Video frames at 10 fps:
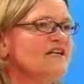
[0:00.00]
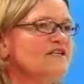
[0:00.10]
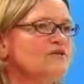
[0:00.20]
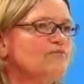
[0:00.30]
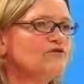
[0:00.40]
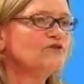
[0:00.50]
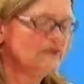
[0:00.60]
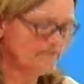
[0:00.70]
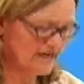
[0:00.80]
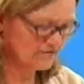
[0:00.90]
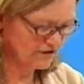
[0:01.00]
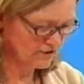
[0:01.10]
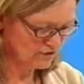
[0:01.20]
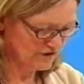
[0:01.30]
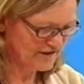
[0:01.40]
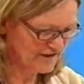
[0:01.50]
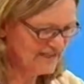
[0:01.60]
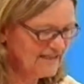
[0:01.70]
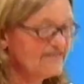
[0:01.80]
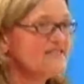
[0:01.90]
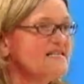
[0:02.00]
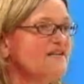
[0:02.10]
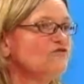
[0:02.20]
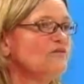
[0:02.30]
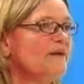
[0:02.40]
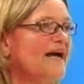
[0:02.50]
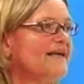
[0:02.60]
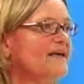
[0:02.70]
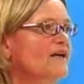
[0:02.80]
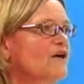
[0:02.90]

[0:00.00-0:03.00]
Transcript: to put Patrick Honohan in the central bank.